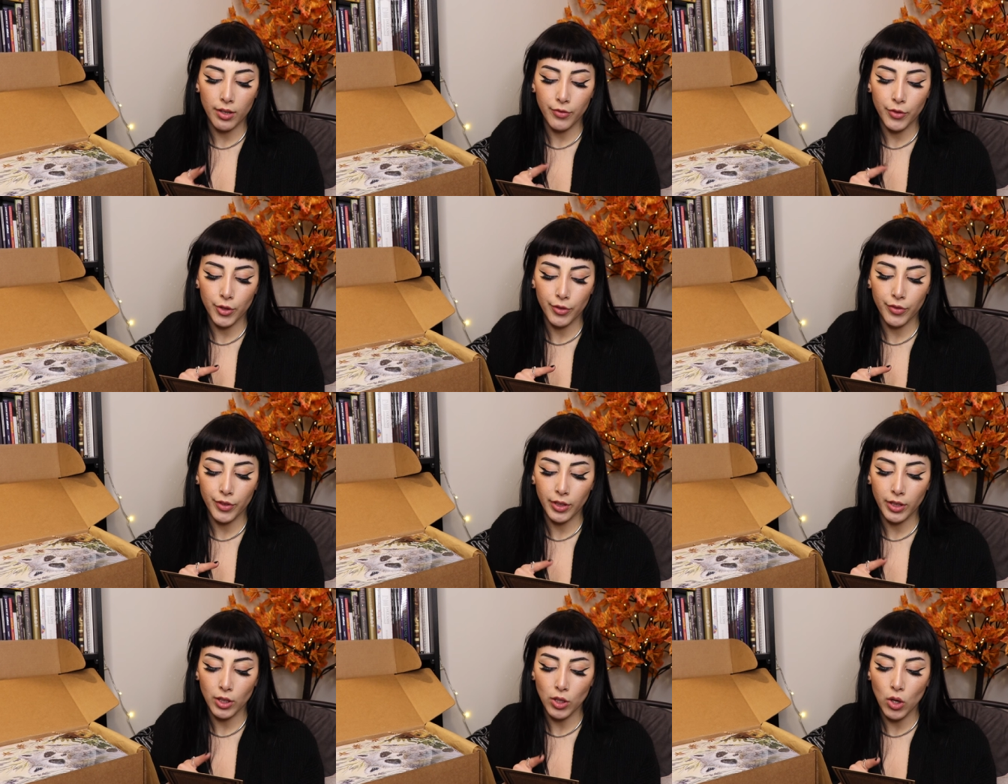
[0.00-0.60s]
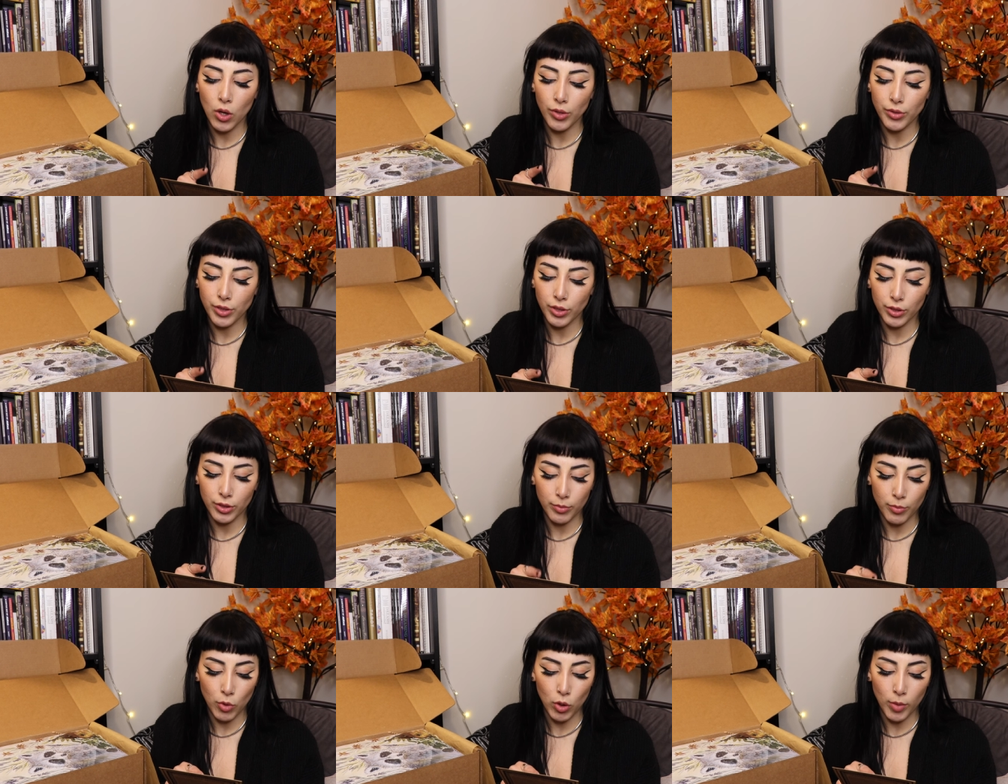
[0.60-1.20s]
If you're feeling called to
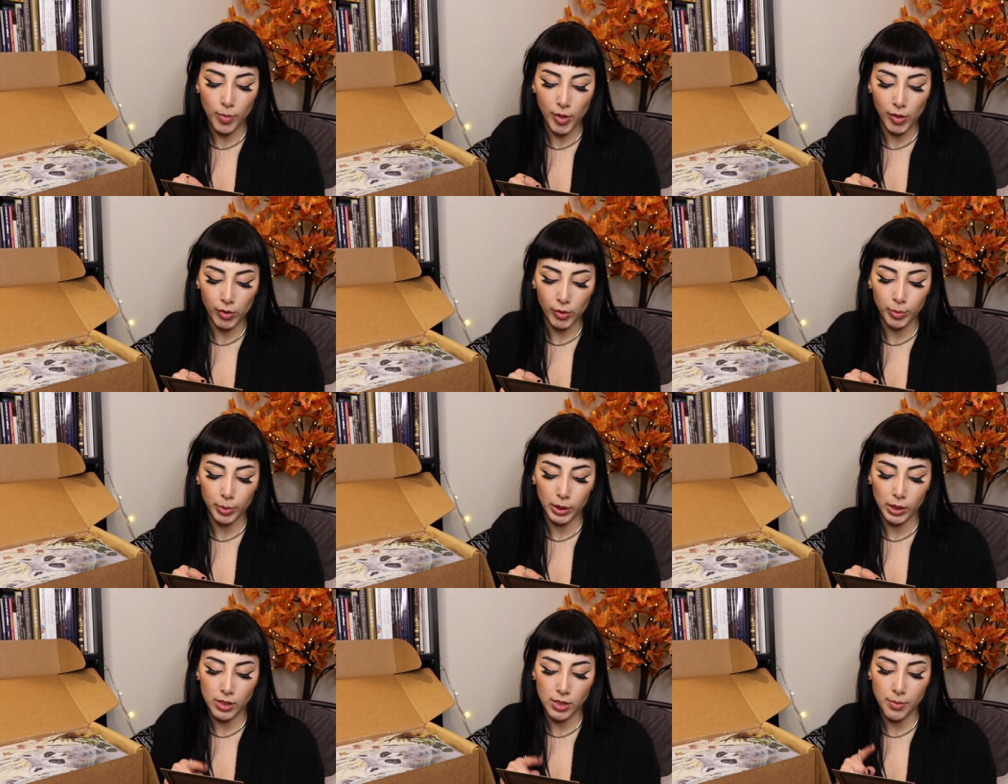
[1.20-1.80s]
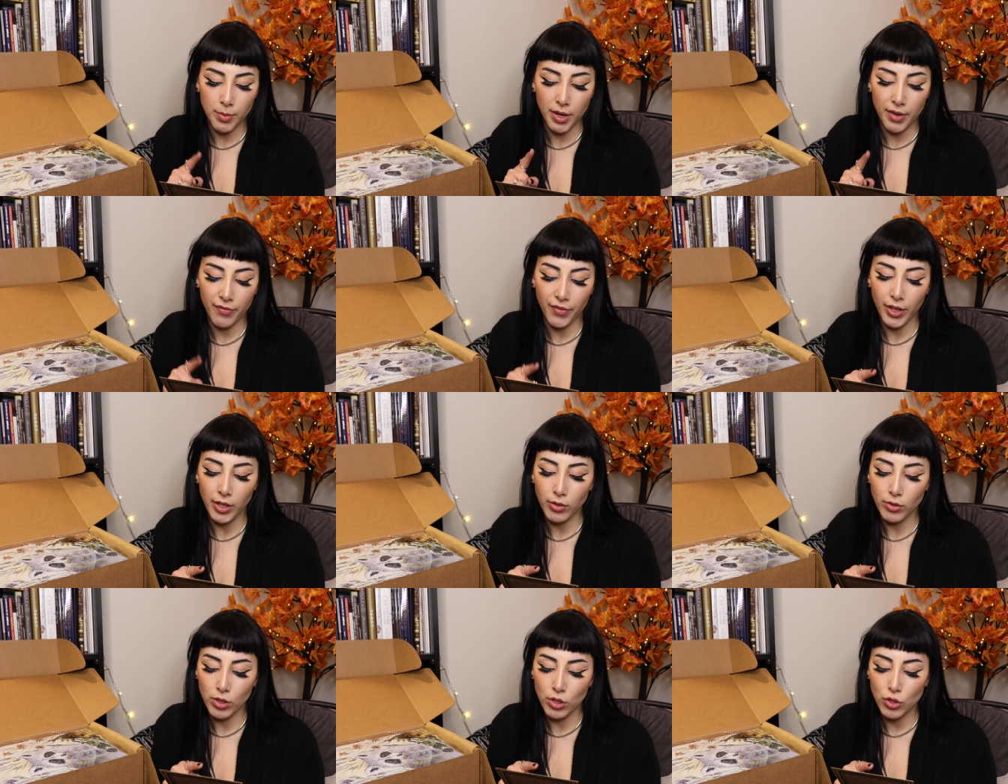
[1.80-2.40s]
learn more about herbalism, I
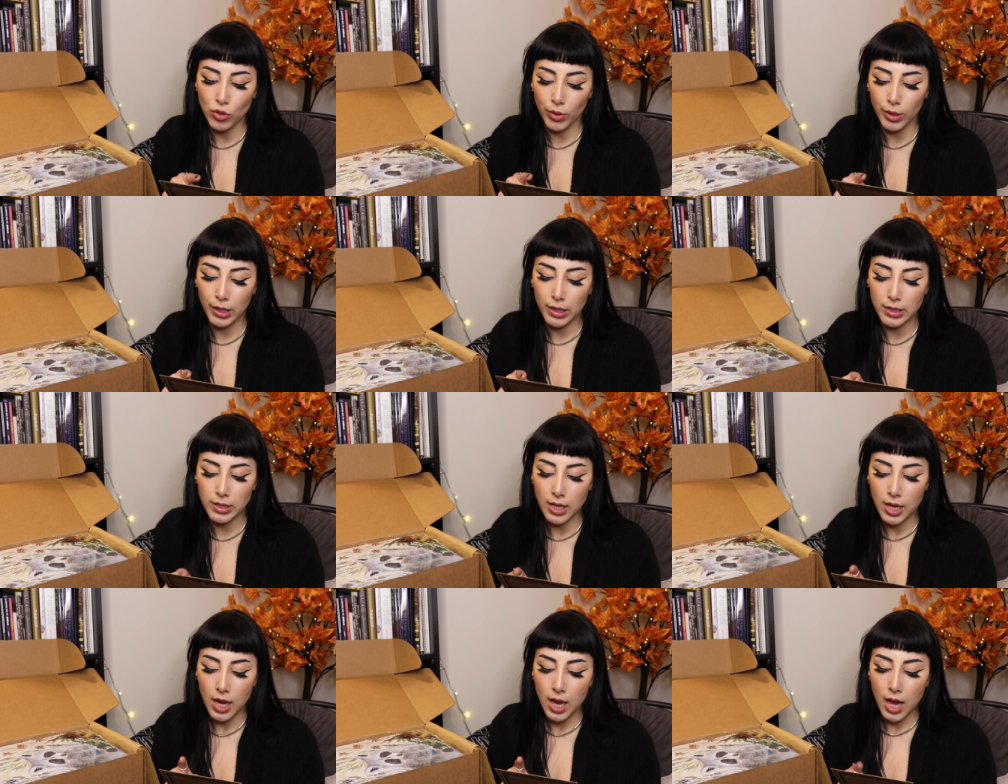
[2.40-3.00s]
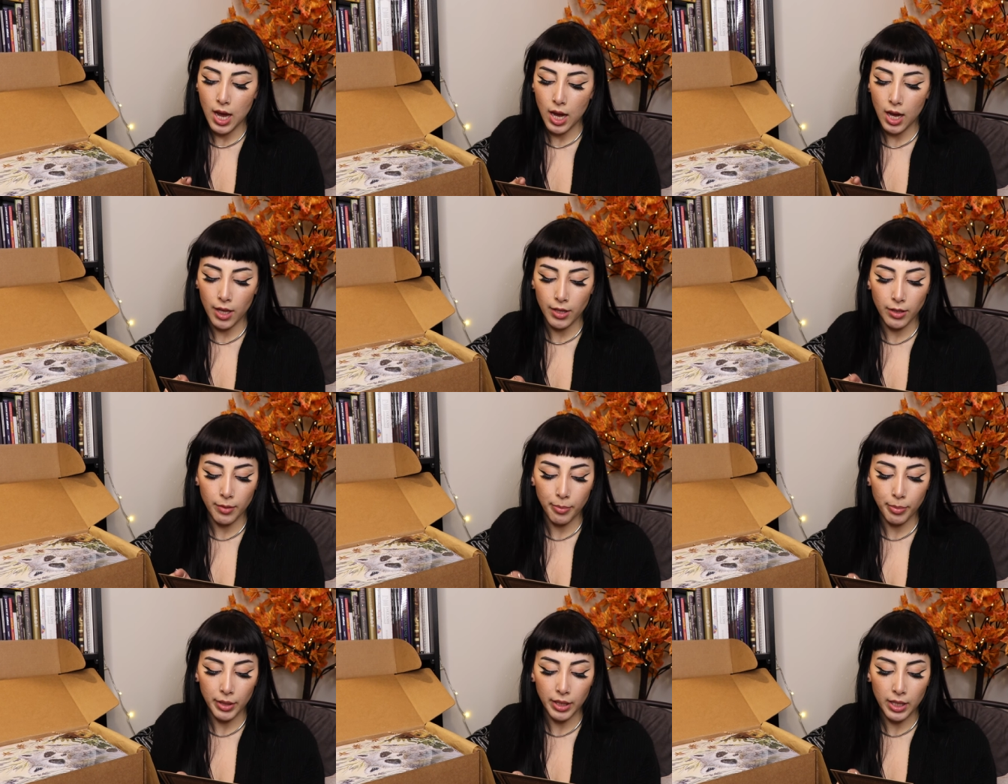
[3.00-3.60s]
invite you to join us on
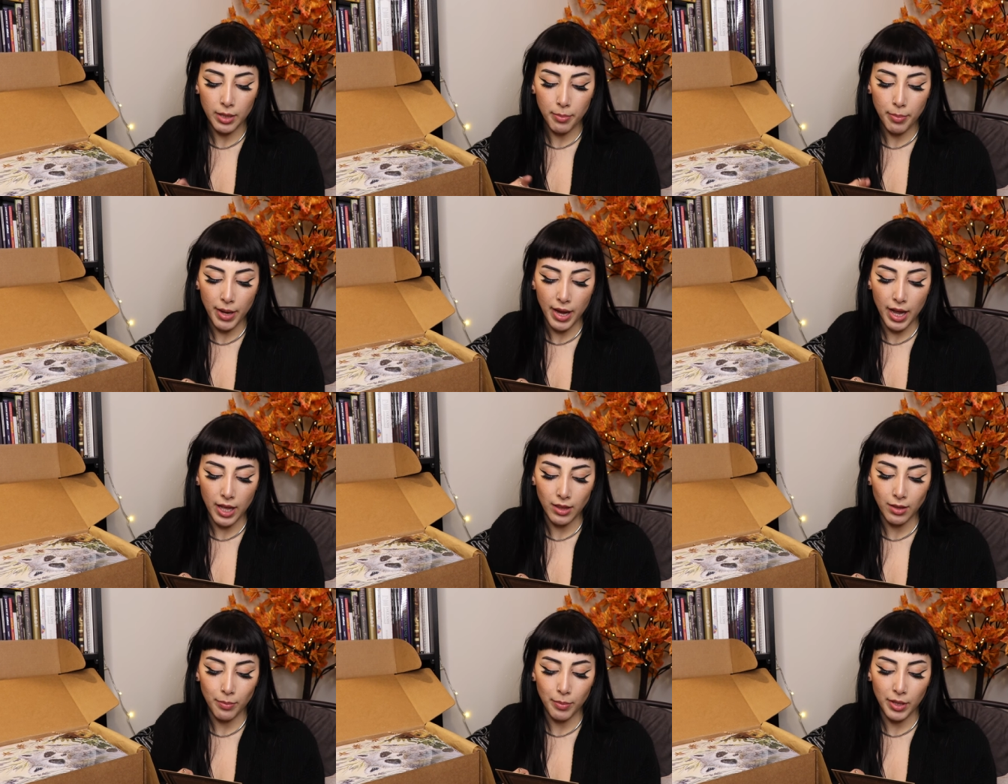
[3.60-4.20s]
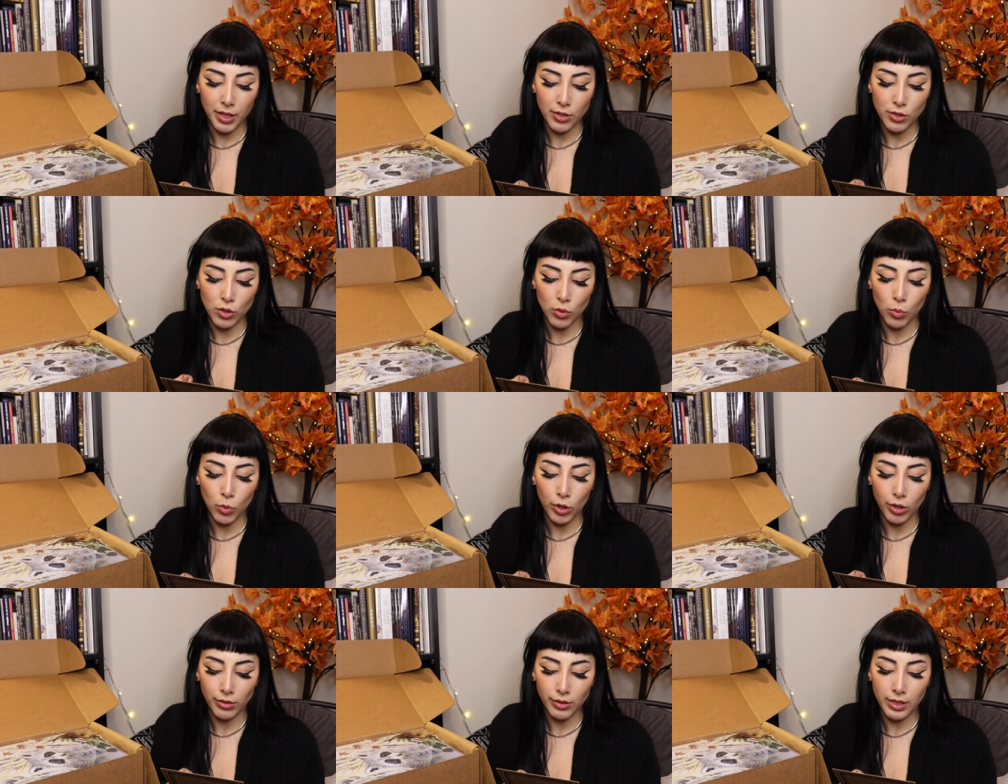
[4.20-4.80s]
the plant path because the
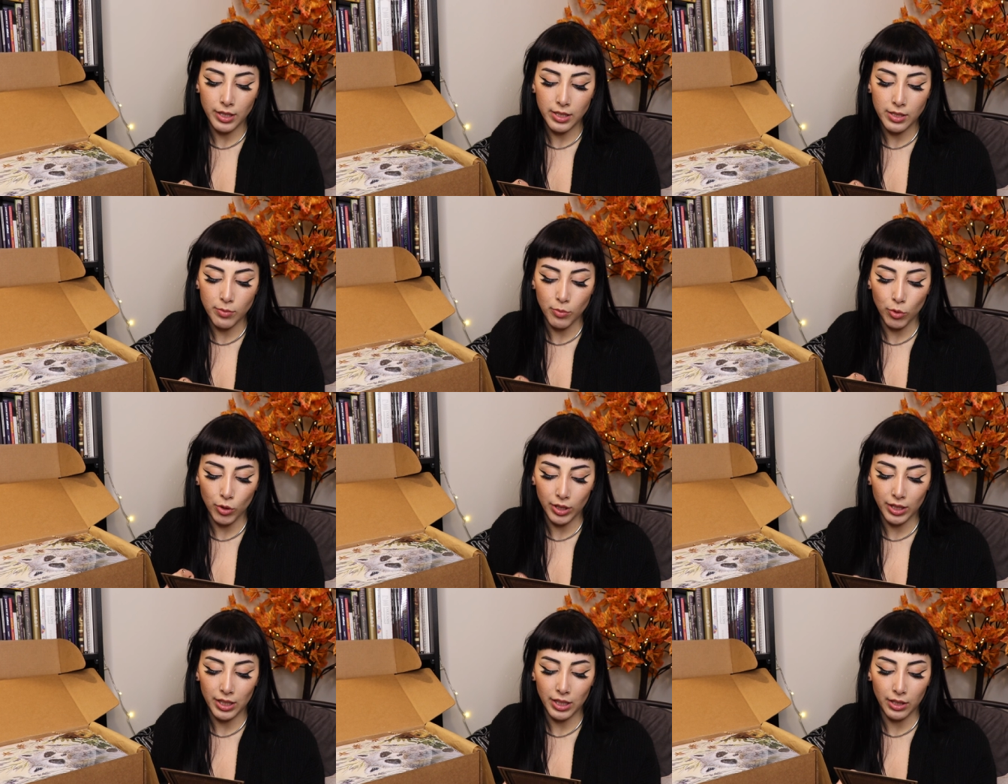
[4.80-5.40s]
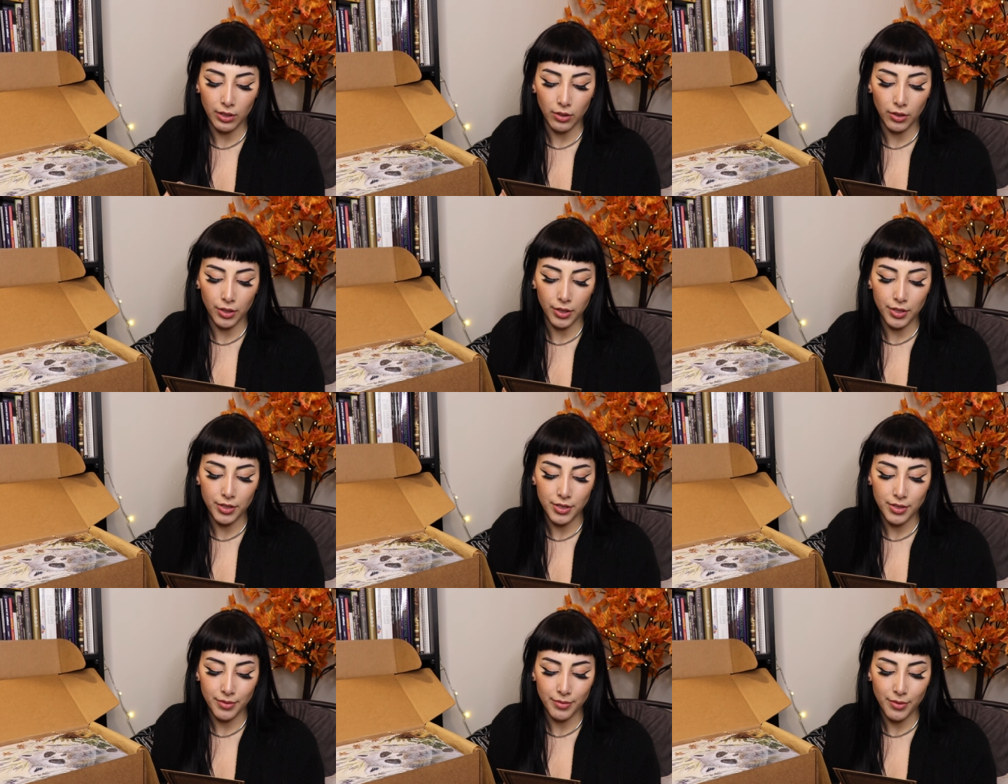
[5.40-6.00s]
world needs more
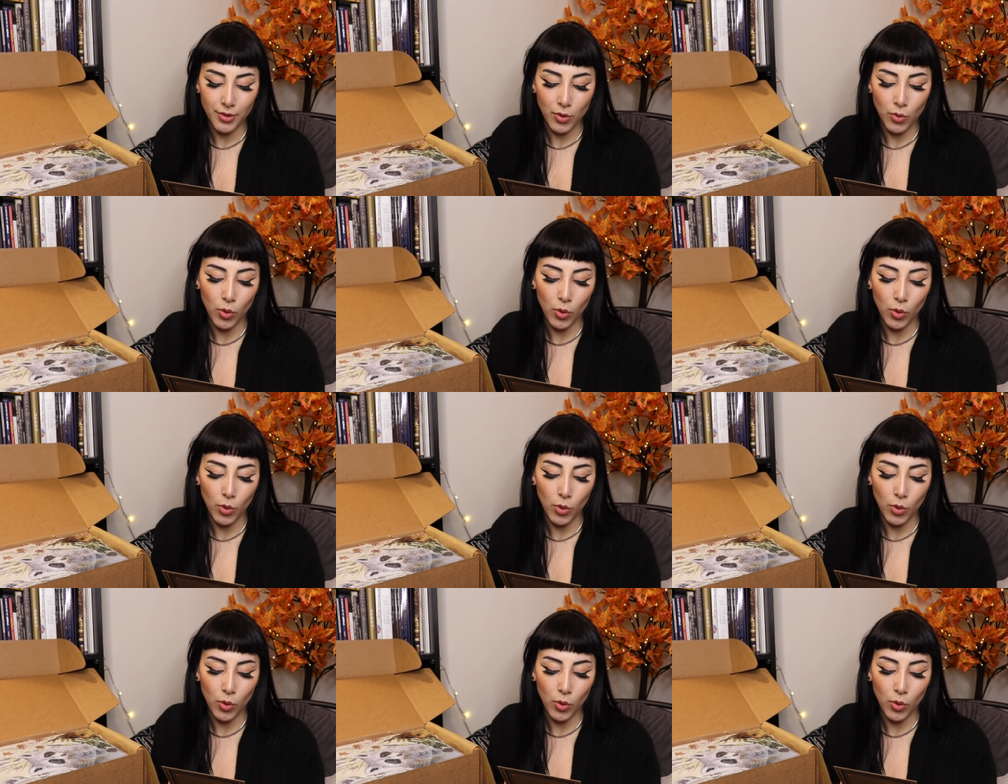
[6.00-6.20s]
healers.